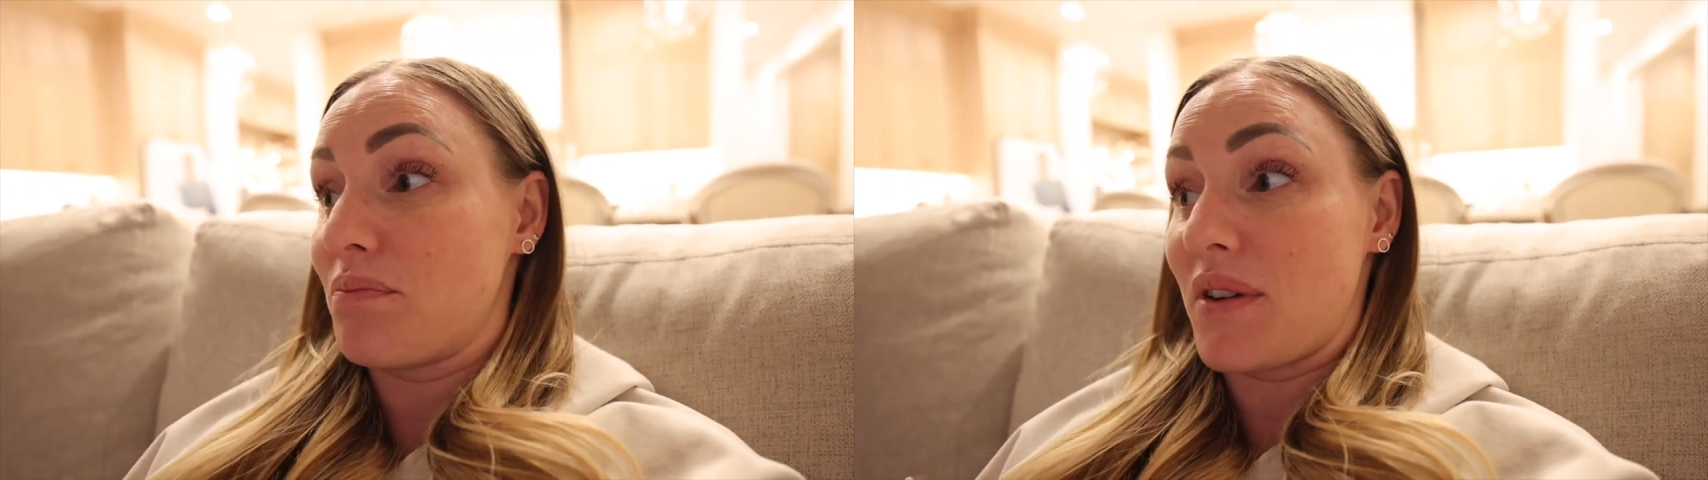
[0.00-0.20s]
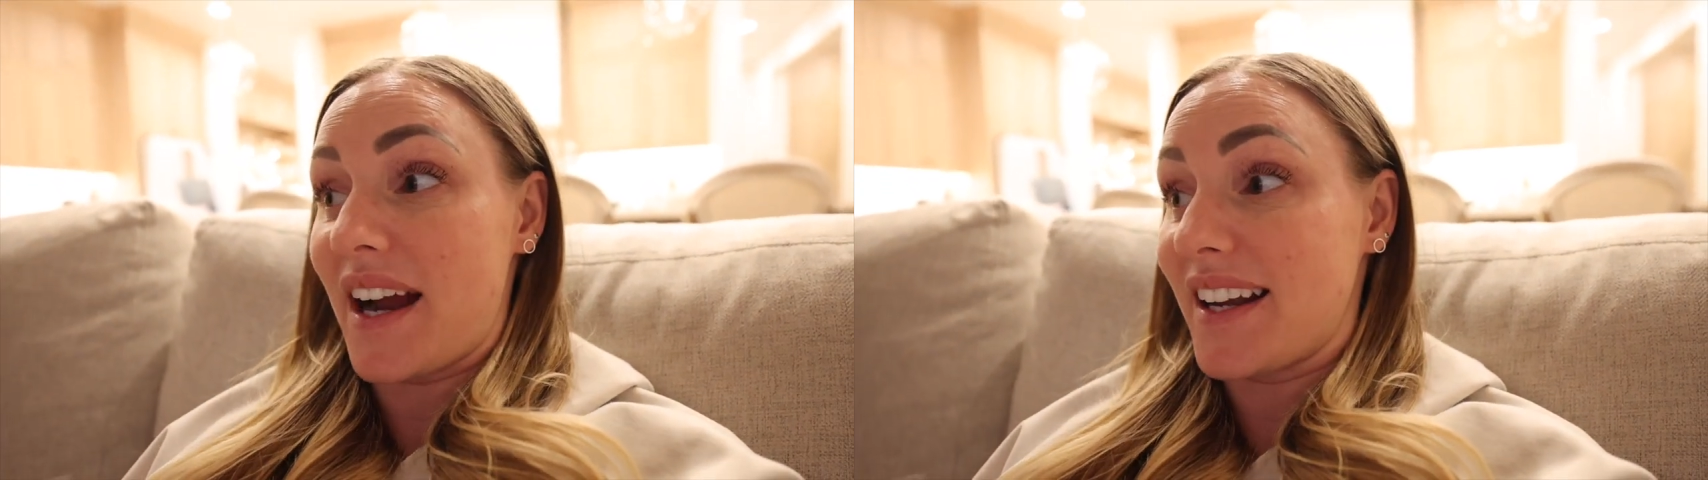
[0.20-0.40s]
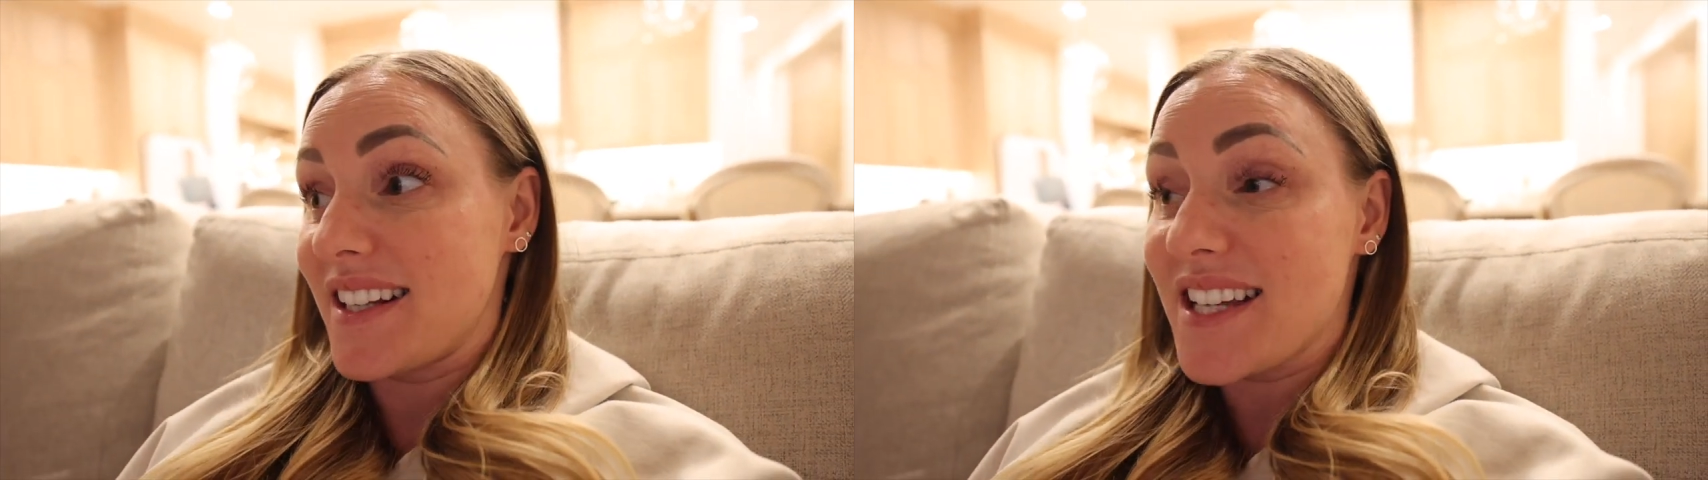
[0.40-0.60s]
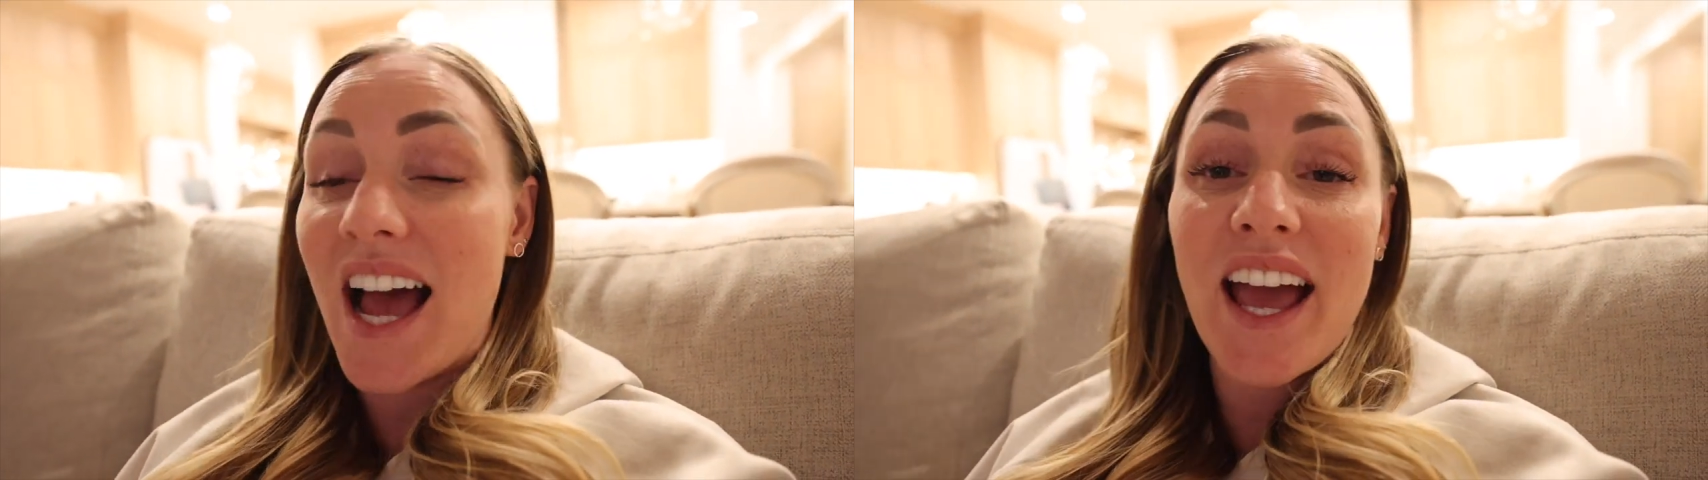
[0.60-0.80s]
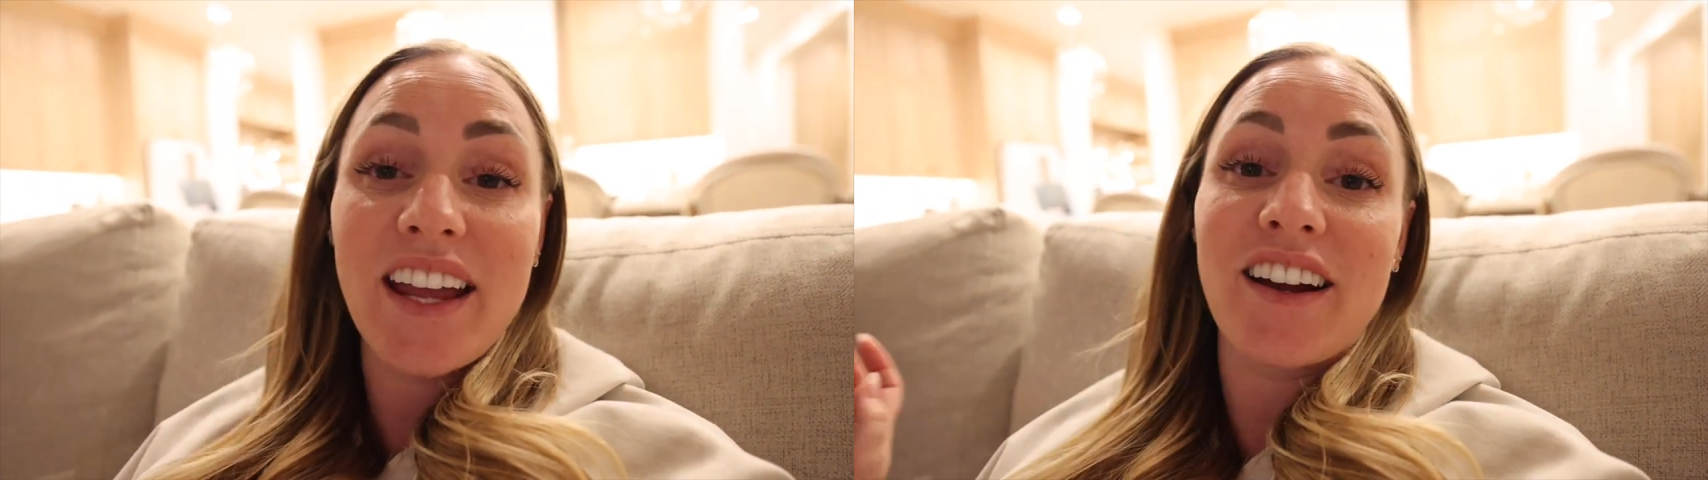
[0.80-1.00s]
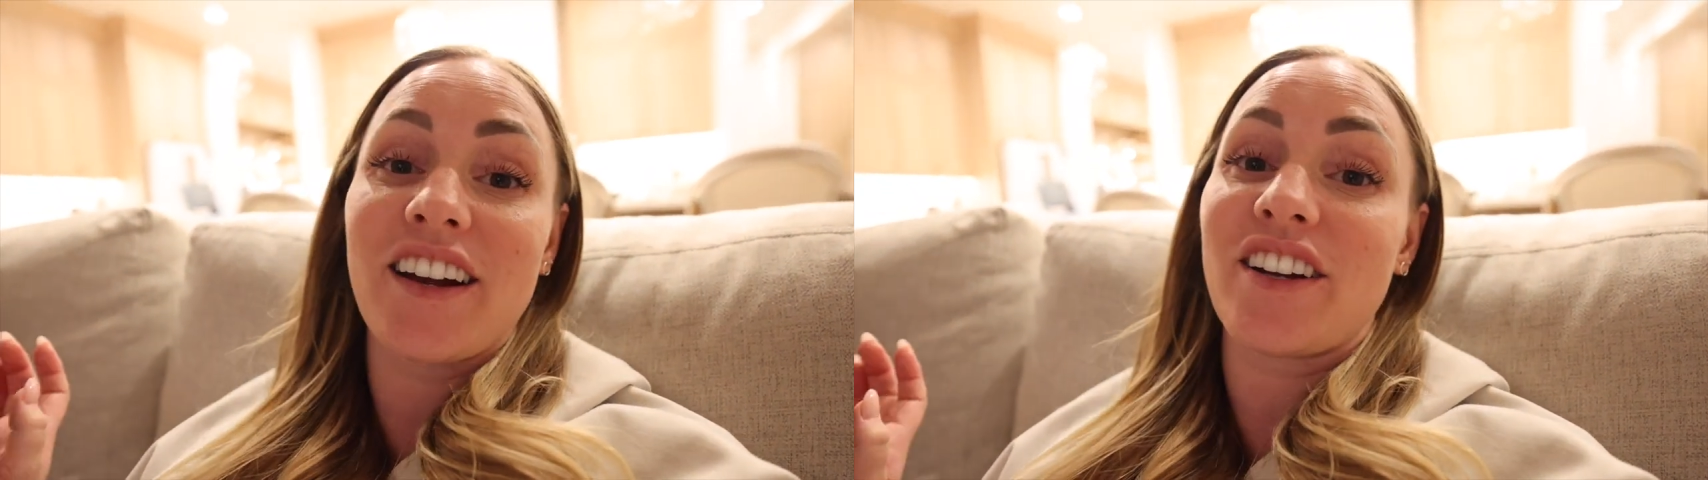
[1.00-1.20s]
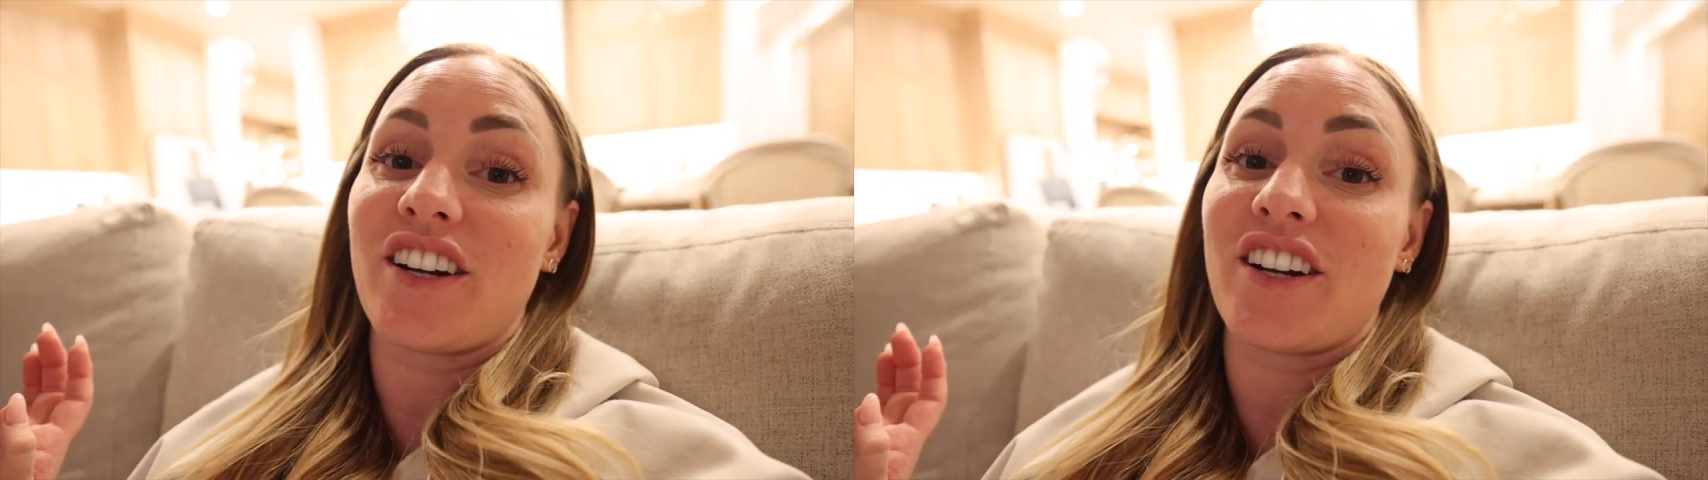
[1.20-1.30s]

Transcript: pregnant, tired,